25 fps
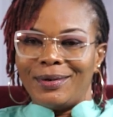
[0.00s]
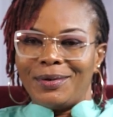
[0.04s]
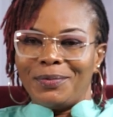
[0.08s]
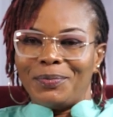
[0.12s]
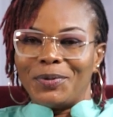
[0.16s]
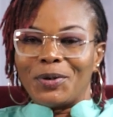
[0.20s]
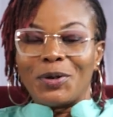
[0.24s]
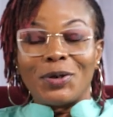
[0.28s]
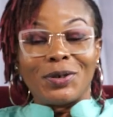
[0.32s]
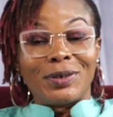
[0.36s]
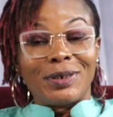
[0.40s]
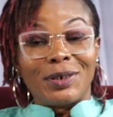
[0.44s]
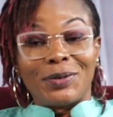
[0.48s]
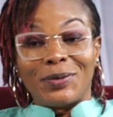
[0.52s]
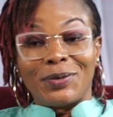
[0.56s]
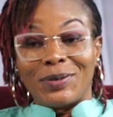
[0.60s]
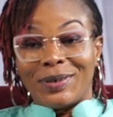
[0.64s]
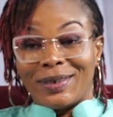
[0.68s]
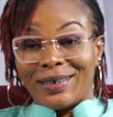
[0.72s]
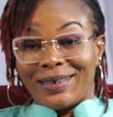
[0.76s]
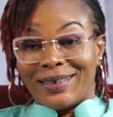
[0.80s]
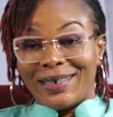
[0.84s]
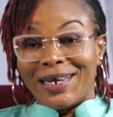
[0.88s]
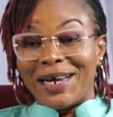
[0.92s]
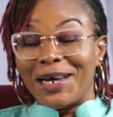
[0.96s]
Because there was
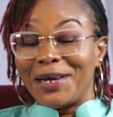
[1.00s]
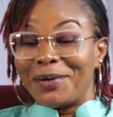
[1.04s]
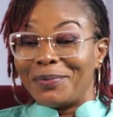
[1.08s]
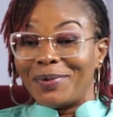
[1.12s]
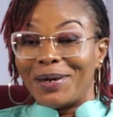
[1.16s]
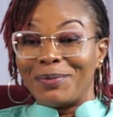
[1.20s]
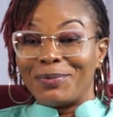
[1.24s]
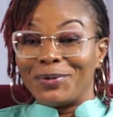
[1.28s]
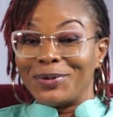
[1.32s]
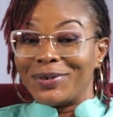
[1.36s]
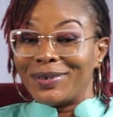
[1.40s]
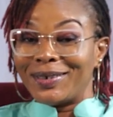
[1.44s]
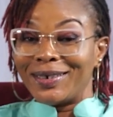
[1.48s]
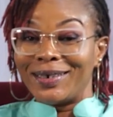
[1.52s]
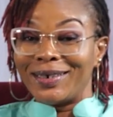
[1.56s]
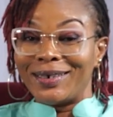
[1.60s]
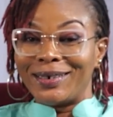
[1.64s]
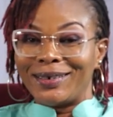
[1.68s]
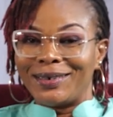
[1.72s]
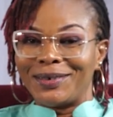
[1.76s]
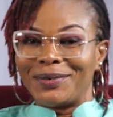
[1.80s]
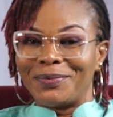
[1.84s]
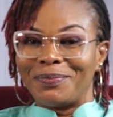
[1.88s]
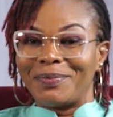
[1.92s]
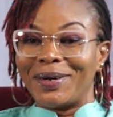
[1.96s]
a time, I must say it,
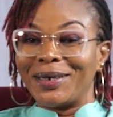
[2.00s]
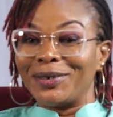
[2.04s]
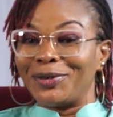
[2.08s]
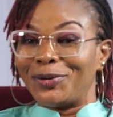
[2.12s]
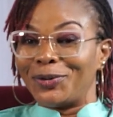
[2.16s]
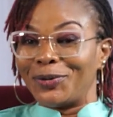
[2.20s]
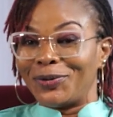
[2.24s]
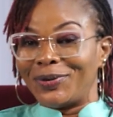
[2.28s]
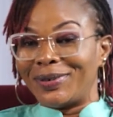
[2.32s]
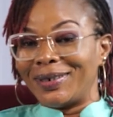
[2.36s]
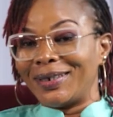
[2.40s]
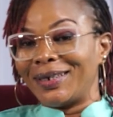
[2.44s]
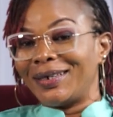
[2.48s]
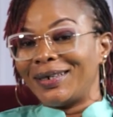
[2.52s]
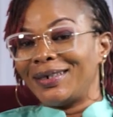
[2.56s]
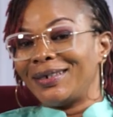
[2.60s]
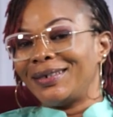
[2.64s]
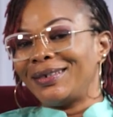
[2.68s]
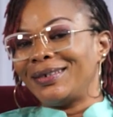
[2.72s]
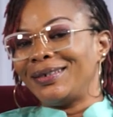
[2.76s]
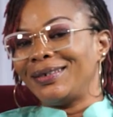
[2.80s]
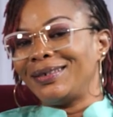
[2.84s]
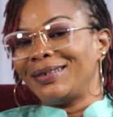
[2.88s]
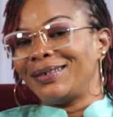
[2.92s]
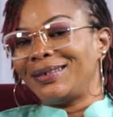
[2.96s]
my daughter,
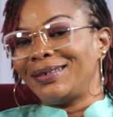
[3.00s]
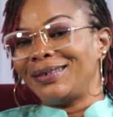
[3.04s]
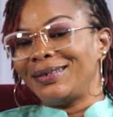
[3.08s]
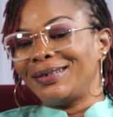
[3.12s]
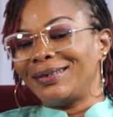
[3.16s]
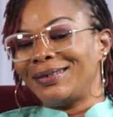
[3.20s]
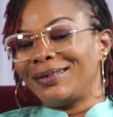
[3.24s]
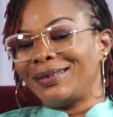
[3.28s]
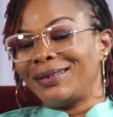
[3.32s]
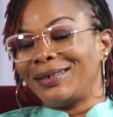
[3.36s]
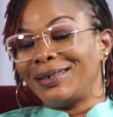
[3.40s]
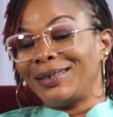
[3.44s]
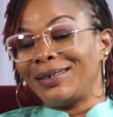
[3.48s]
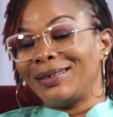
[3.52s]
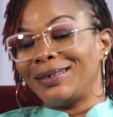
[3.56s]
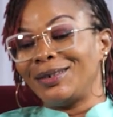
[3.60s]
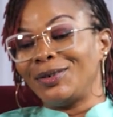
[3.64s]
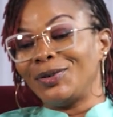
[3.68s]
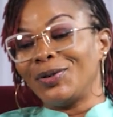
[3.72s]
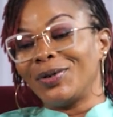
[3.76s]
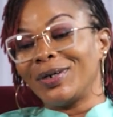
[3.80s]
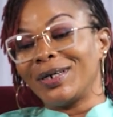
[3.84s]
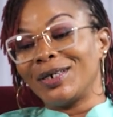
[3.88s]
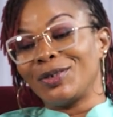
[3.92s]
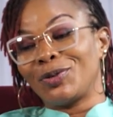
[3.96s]
she's the
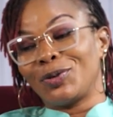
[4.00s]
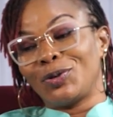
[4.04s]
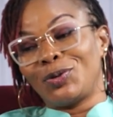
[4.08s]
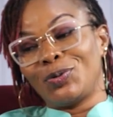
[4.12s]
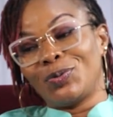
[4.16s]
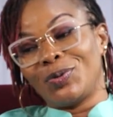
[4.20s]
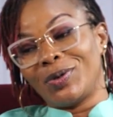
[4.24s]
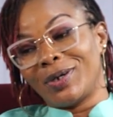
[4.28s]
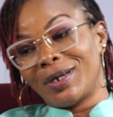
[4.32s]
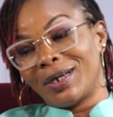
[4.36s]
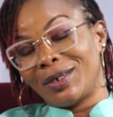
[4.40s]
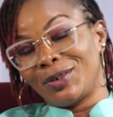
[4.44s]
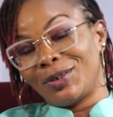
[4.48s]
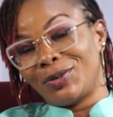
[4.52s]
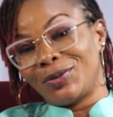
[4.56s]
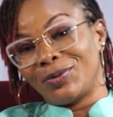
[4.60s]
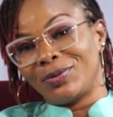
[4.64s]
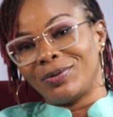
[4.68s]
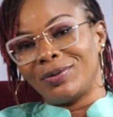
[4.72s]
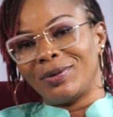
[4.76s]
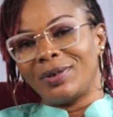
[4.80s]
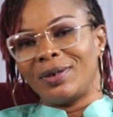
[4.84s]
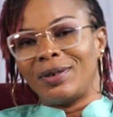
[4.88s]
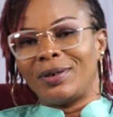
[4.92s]
youngest social worker too.